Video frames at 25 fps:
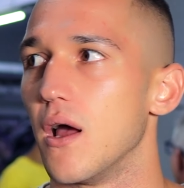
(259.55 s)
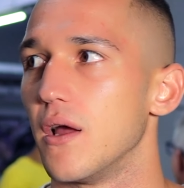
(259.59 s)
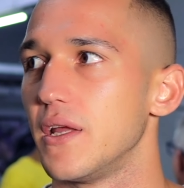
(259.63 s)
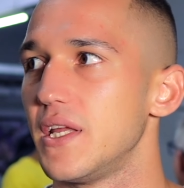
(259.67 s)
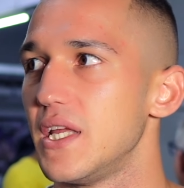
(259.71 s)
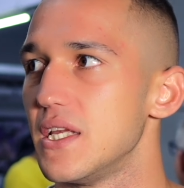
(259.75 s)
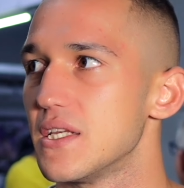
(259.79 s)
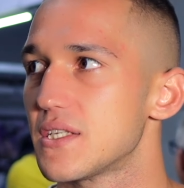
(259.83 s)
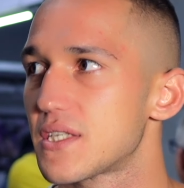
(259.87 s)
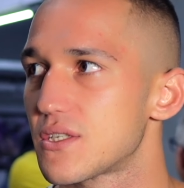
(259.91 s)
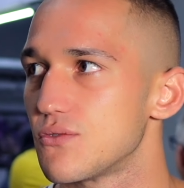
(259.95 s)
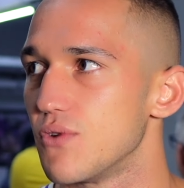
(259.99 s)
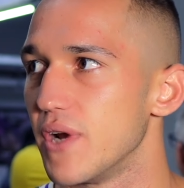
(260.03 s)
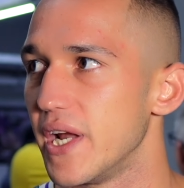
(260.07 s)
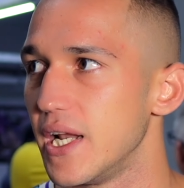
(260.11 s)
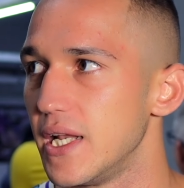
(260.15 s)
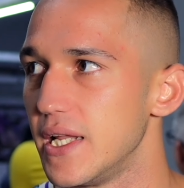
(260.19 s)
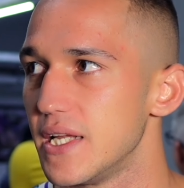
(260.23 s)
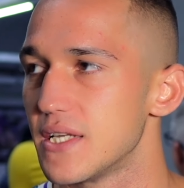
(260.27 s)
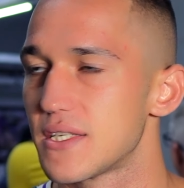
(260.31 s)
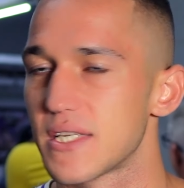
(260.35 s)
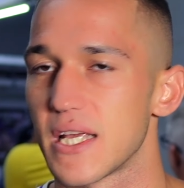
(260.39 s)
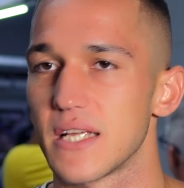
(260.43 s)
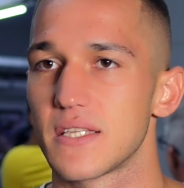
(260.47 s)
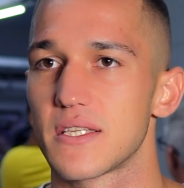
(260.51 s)
He's
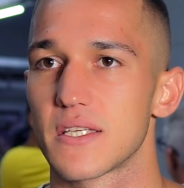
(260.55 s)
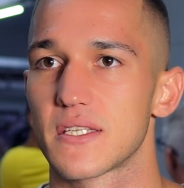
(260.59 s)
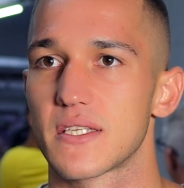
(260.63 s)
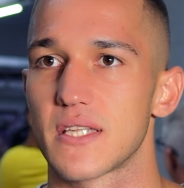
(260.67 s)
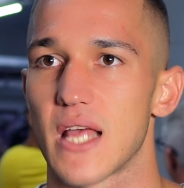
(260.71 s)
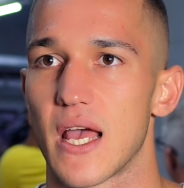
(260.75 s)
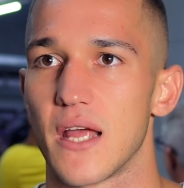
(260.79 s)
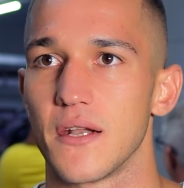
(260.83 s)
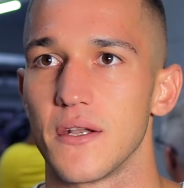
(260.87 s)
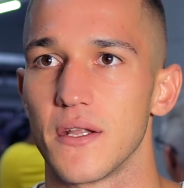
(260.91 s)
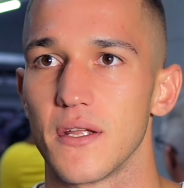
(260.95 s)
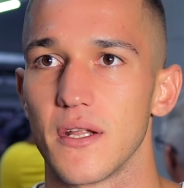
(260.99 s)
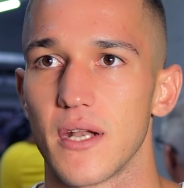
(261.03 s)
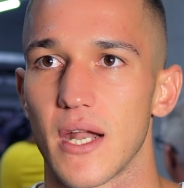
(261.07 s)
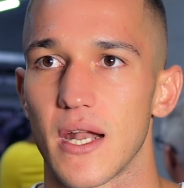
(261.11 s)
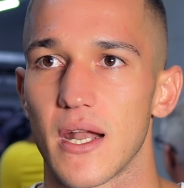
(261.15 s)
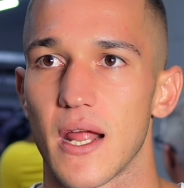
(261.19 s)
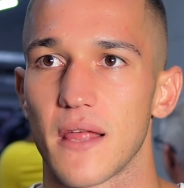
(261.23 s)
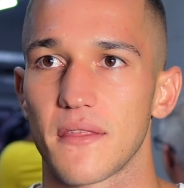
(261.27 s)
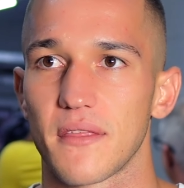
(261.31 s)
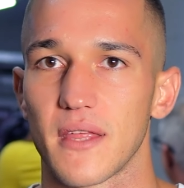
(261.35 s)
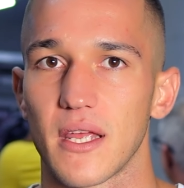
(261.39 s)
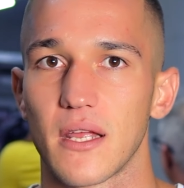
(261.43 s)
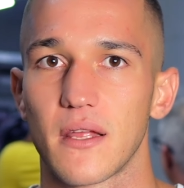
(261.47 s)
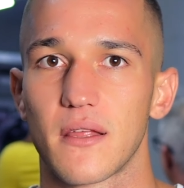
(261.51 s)
really set a standard, and
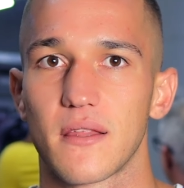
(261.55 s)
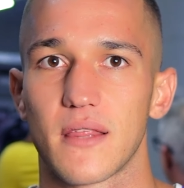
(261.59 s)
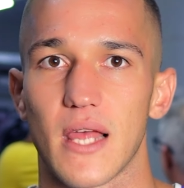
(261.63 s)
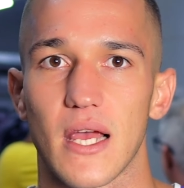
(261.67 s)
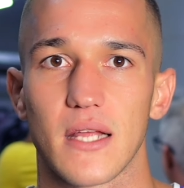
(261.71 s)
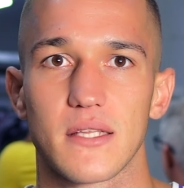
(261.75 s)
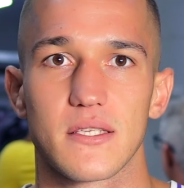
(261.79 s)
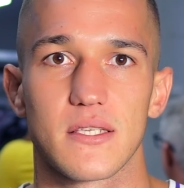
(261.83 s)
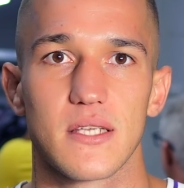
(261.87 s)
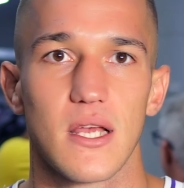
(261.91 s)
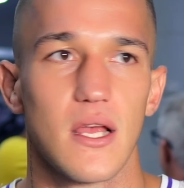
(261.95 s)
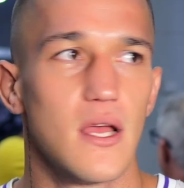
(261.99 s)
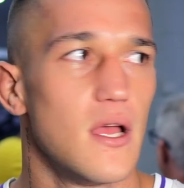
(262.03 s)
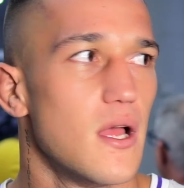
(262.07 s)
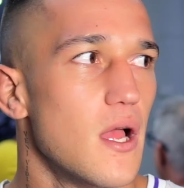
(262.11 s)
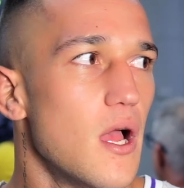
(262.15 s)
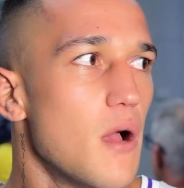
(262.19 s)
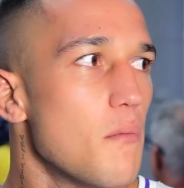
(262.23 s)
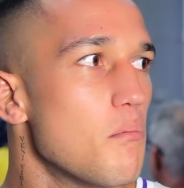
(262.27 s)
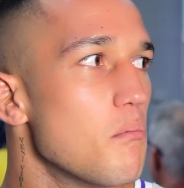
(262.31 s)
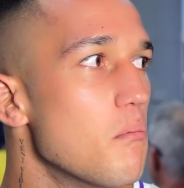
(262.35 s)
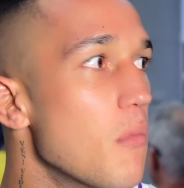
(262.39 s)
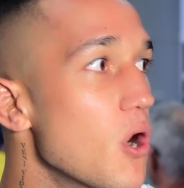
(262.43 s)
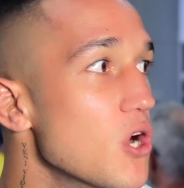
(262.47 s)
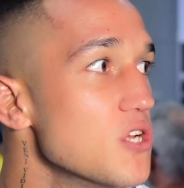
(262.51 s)
I think that
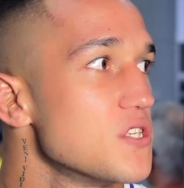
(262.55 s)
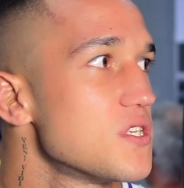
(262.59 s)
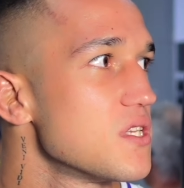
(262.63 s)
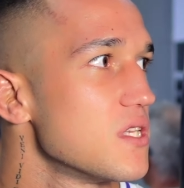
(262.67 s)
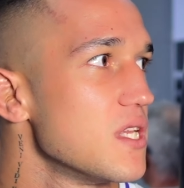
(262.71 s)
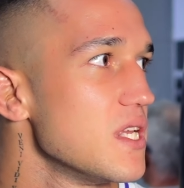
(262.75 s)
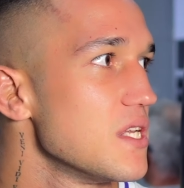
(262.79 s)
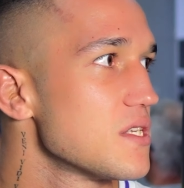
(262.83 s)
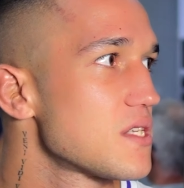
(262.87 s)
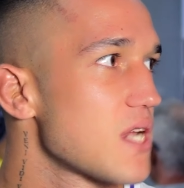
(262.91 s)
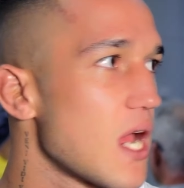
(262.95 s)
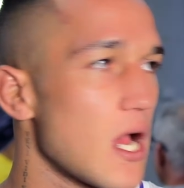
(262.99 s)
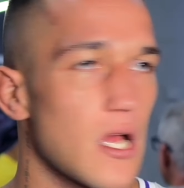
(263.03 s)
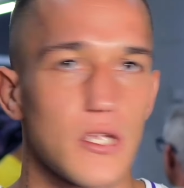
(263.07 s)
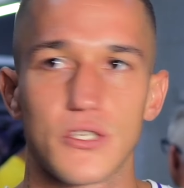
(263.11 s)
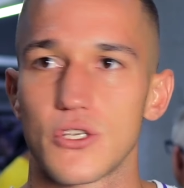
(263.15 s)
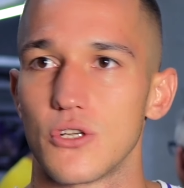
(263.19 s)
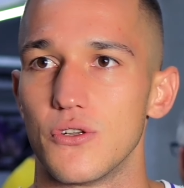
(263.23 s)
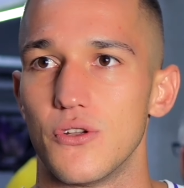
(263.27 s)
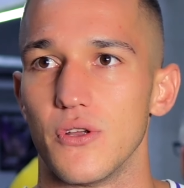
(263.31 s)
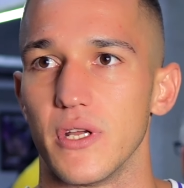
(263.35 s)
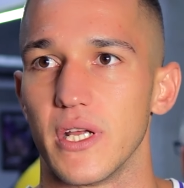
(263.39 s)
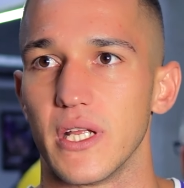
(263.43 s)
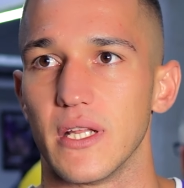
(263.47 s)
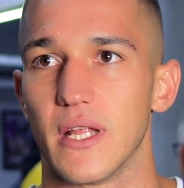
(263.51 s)
most of these guys
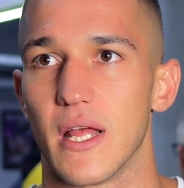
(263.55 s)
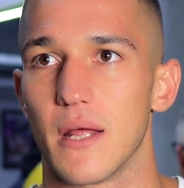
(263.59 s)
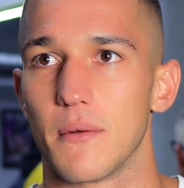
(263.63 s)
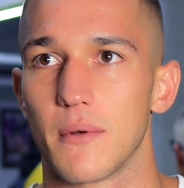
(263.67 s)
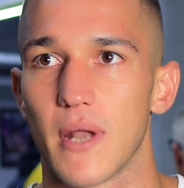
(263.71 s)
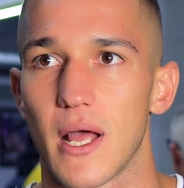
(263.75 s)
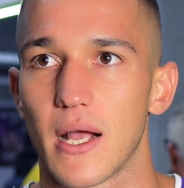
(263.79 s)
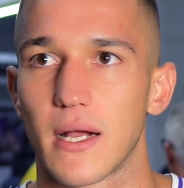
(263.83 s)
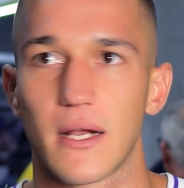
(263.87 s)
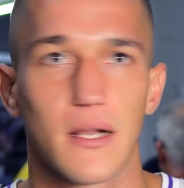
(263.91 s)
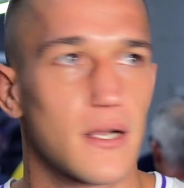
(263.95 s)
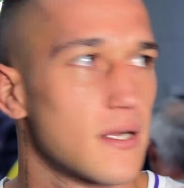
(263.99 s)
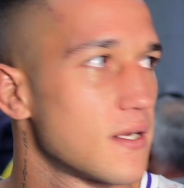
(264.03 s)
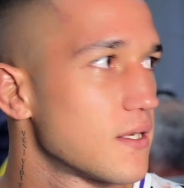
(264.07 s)
are doing that. Like